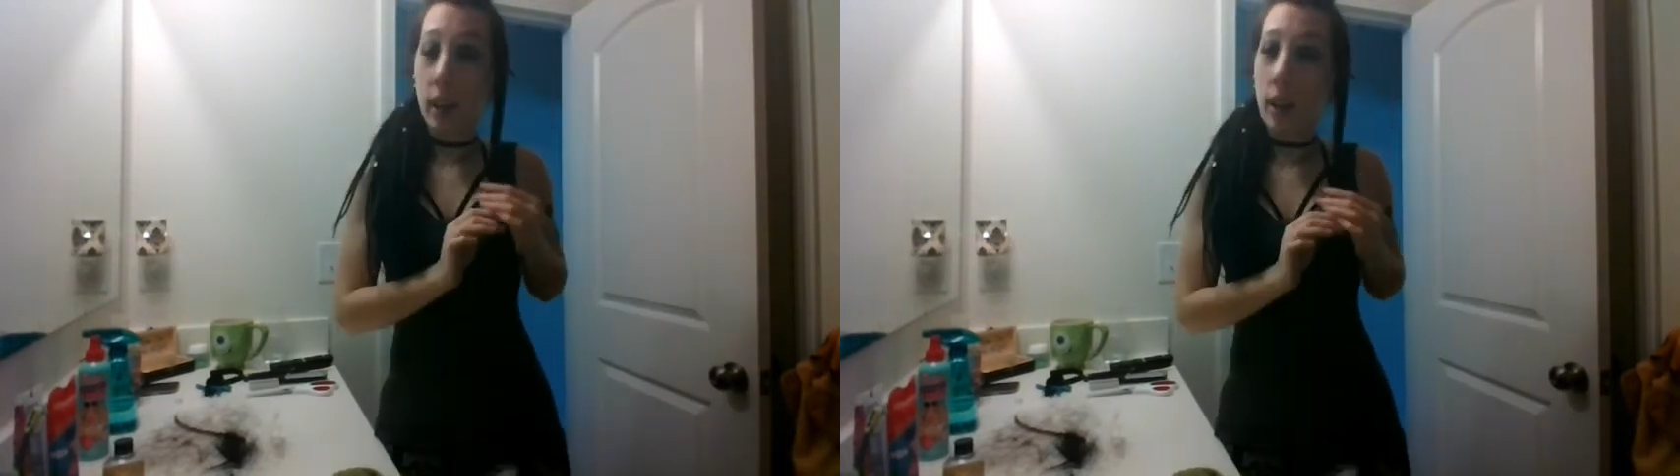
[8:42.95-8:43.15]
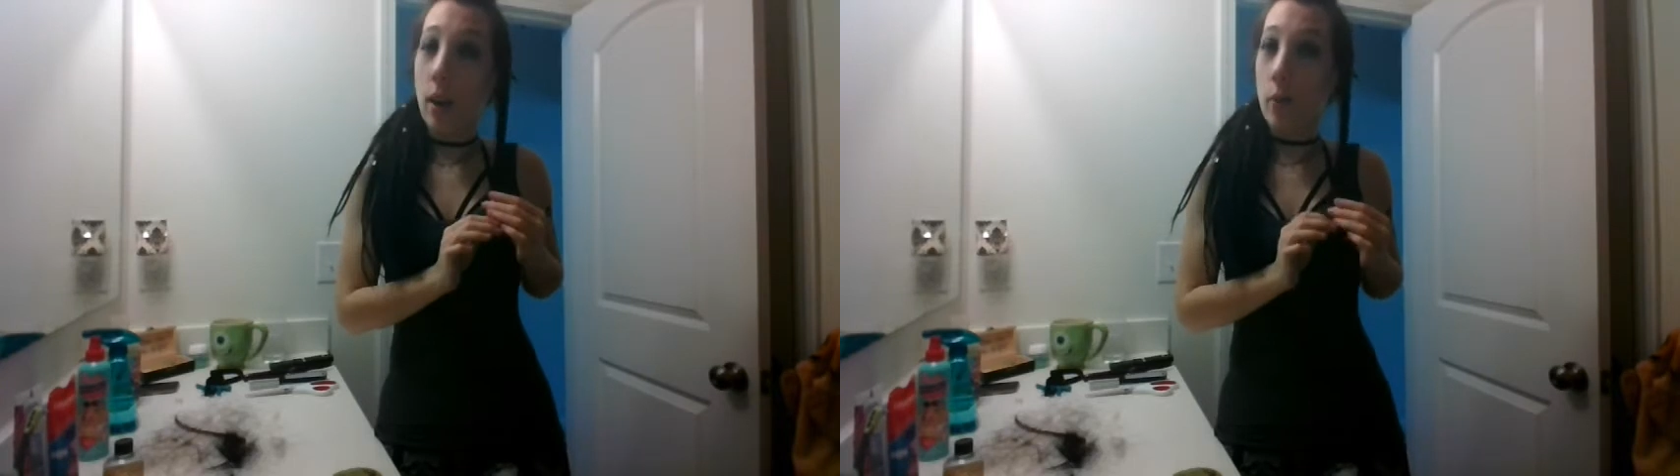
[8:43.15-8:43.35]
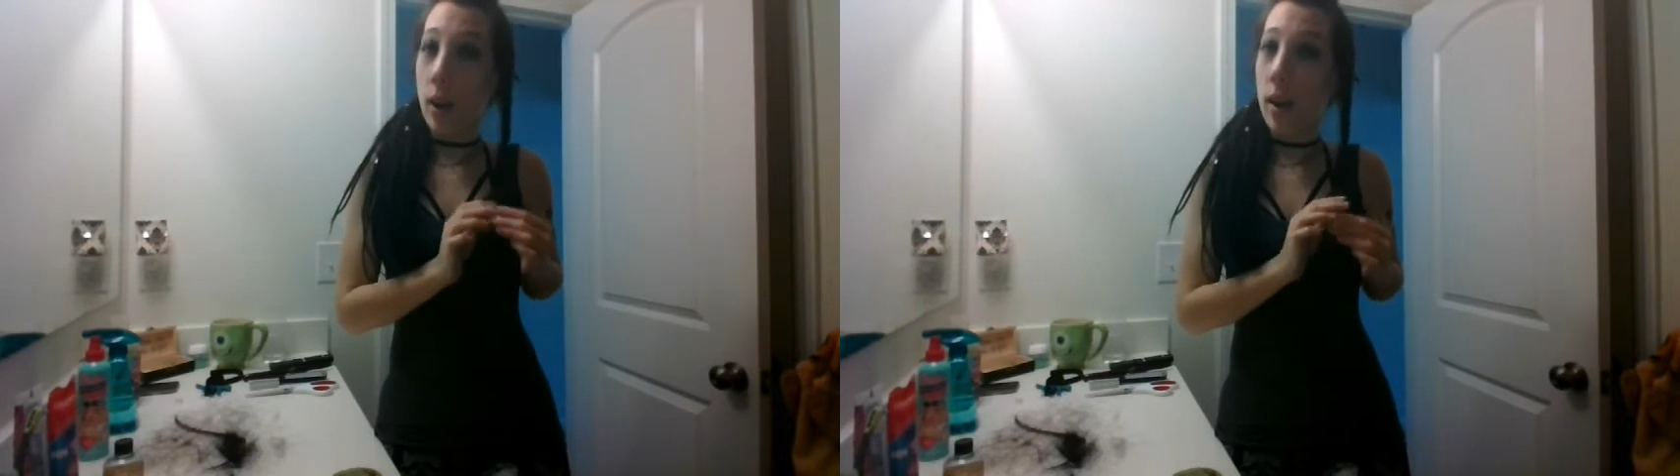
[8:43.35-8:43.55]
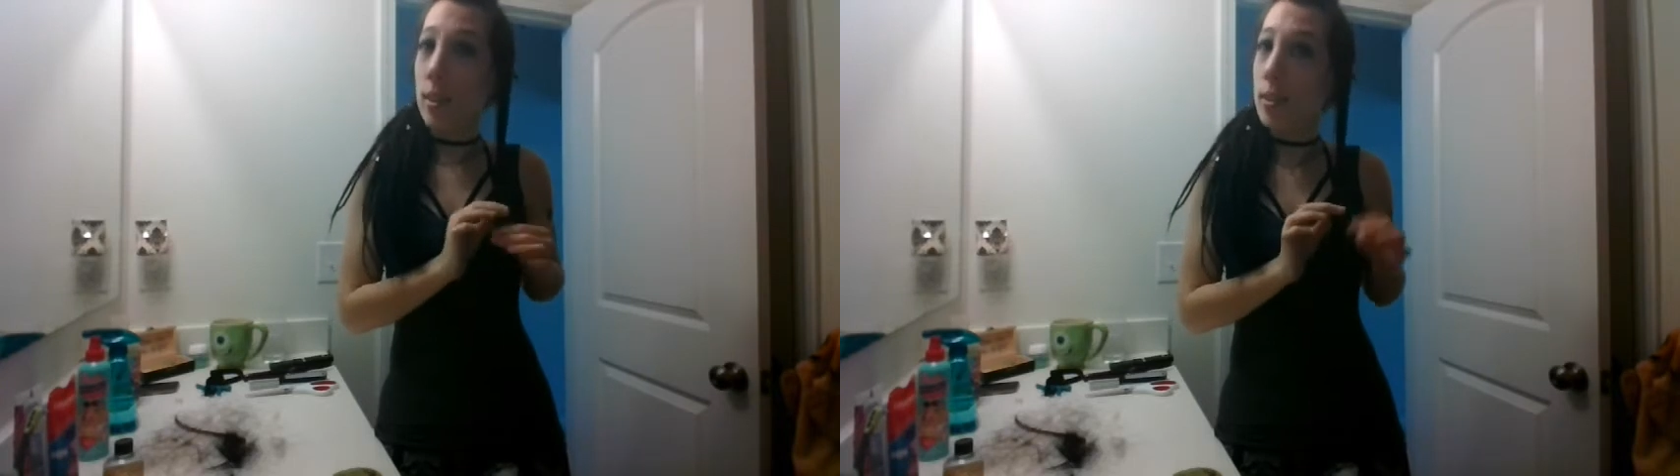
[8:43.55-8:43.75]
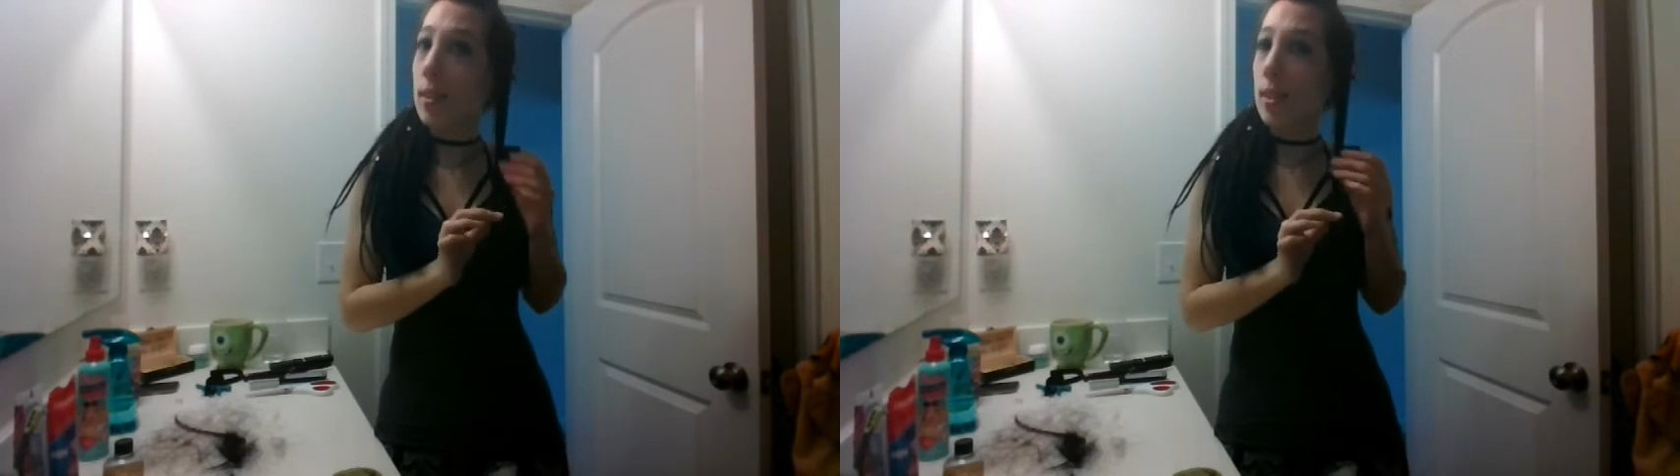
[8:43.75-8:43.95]
like I've read,
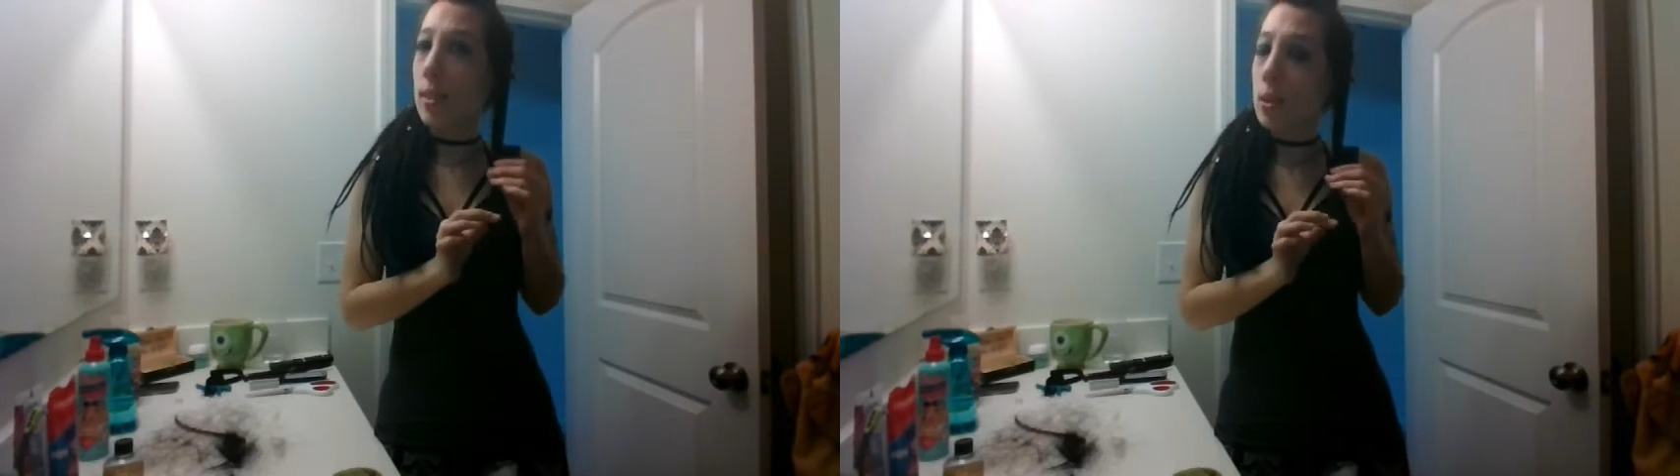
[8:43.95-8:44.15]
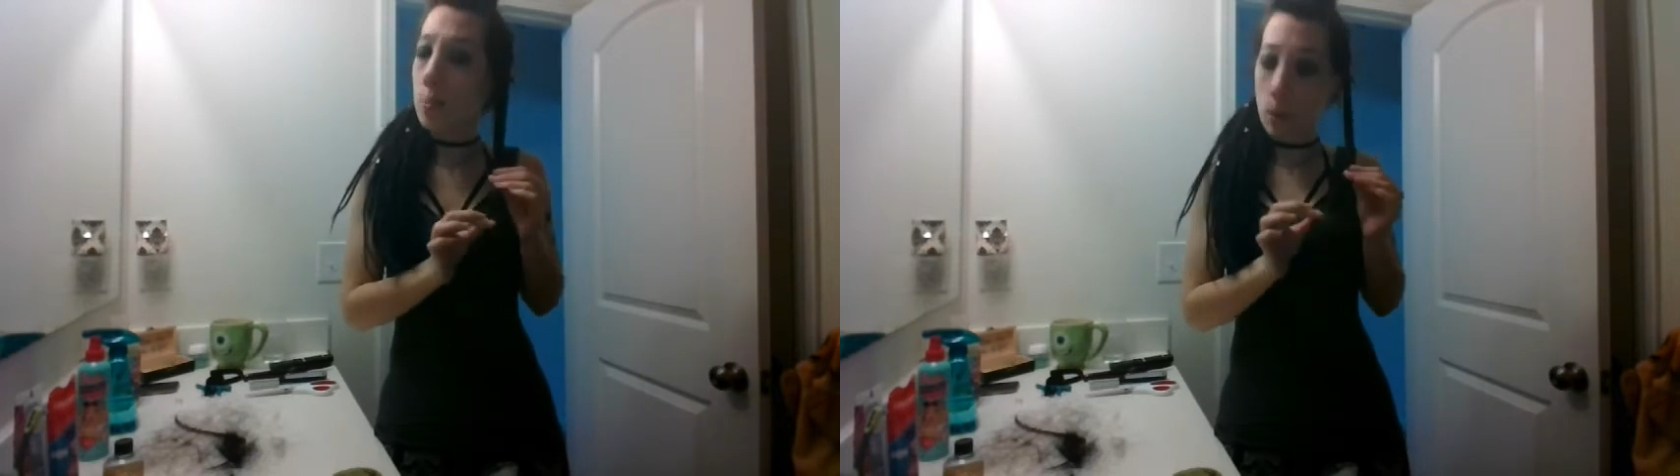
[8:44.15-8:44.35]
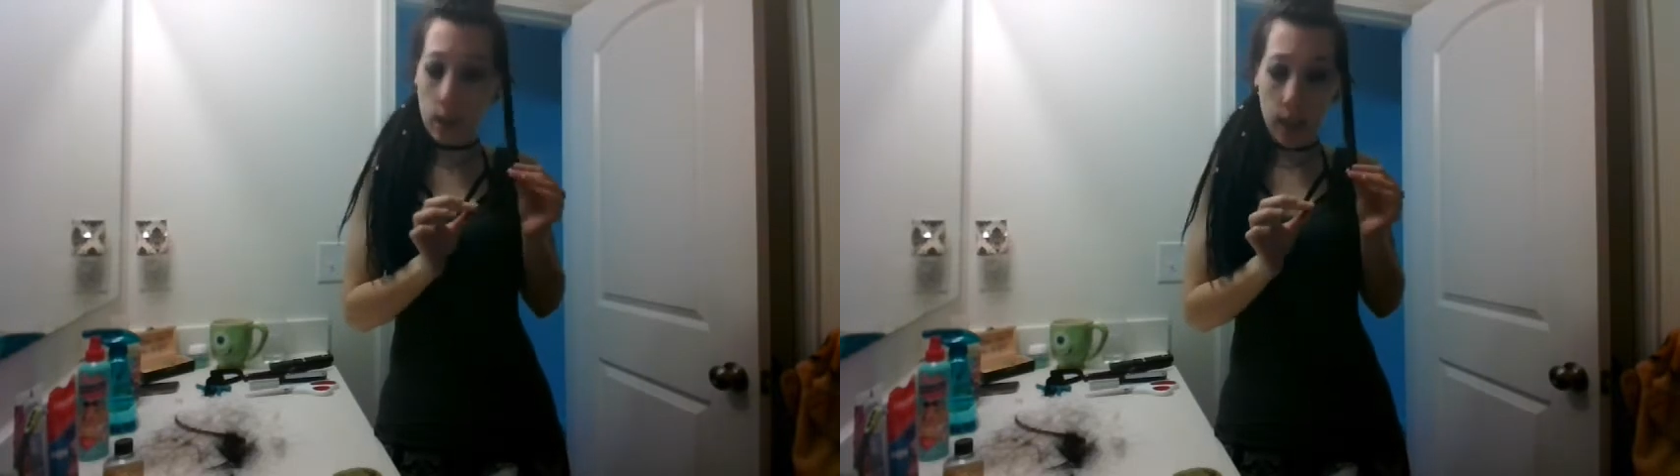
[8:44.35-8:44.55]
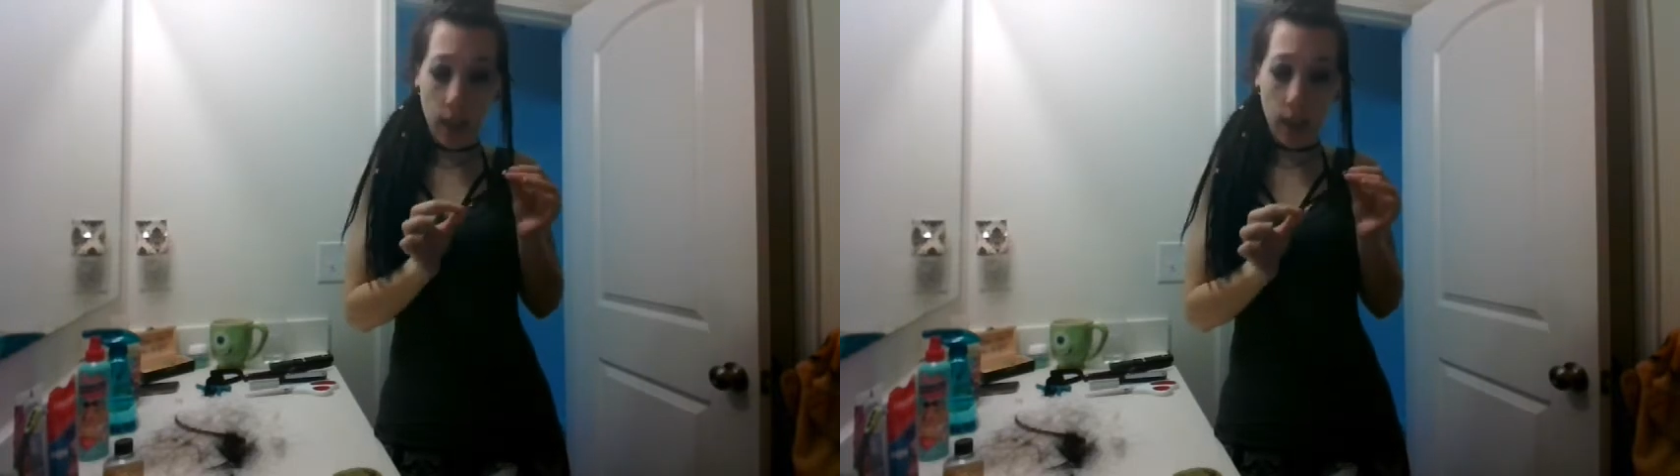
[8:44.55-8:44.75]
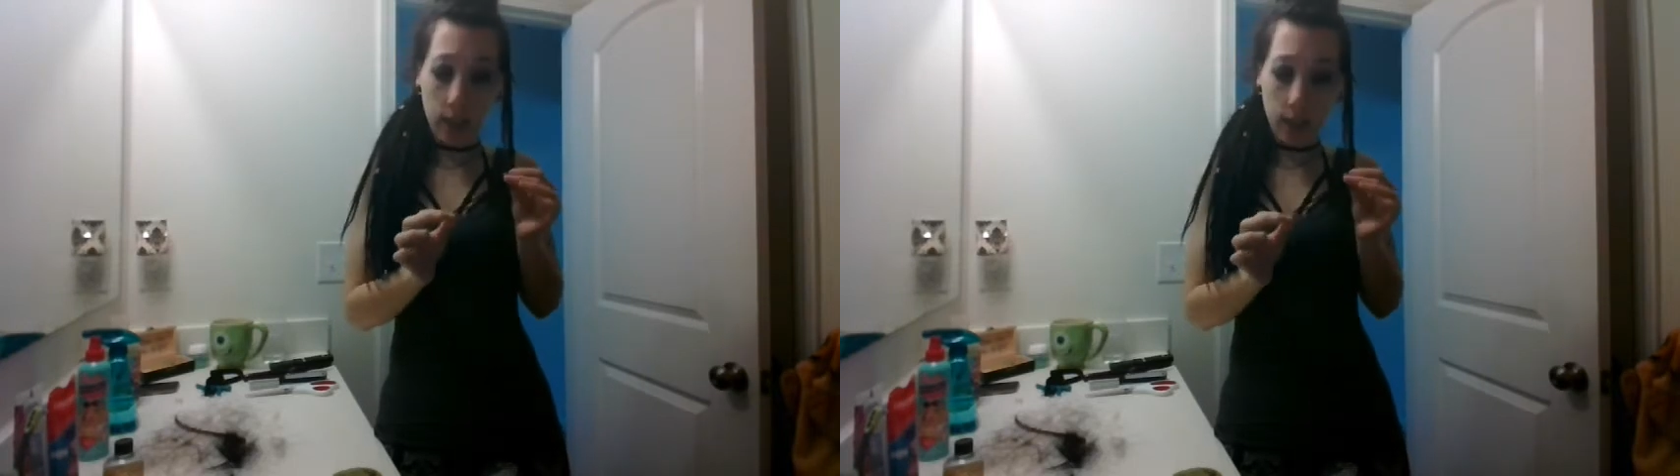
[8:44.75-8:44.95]
it's pretty
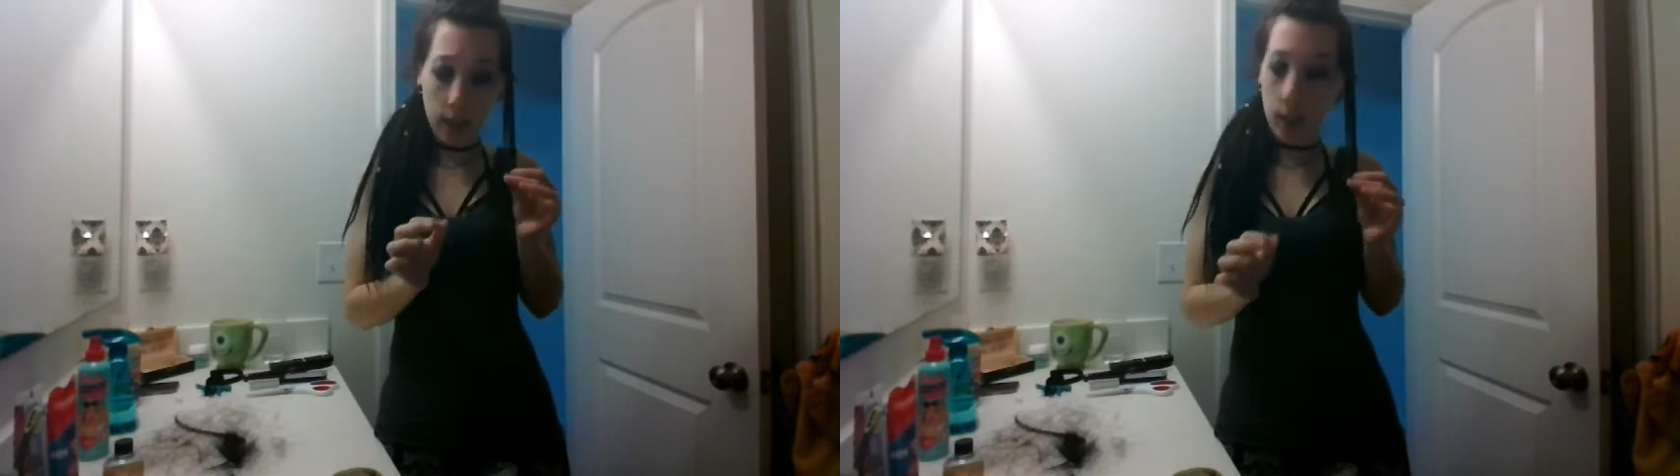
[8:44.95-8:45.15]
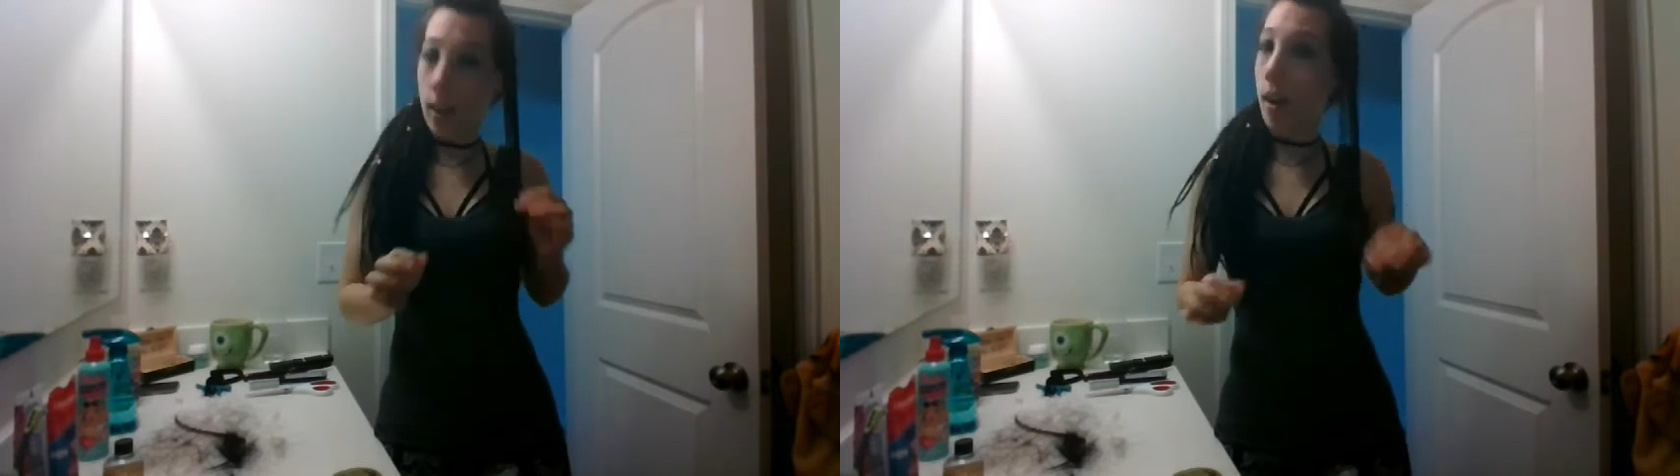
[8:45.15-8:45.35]
healthy,